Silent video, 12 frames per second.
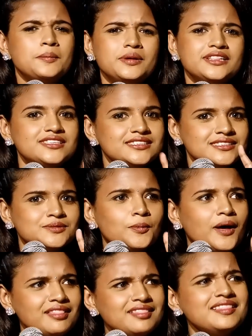But this
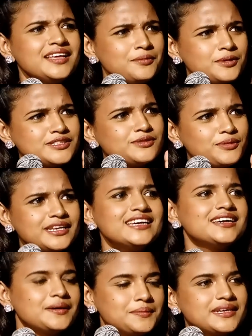one thing was only
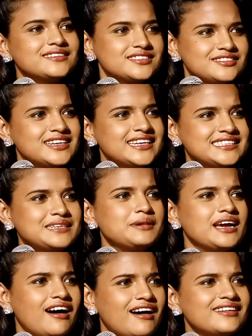coming, hitting me
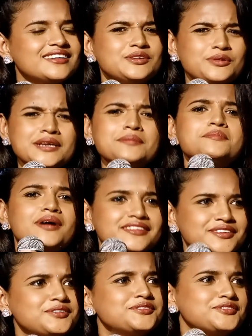harder. You are a
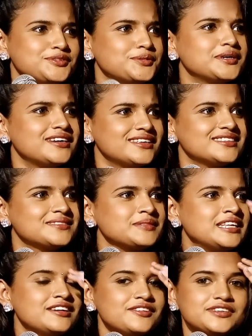mother of two girls,
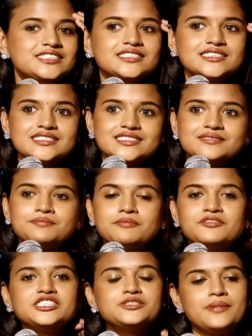
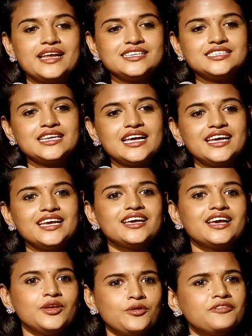which meant like
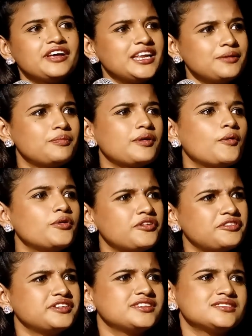you are very proud
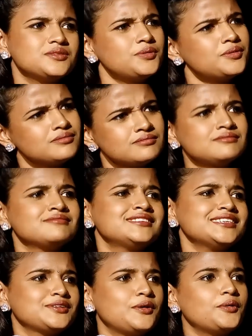of it. So
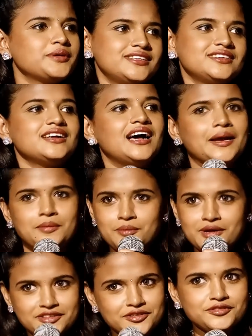just go with it. I'm a
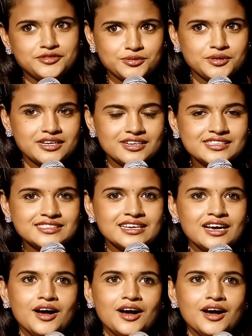mother of two girls.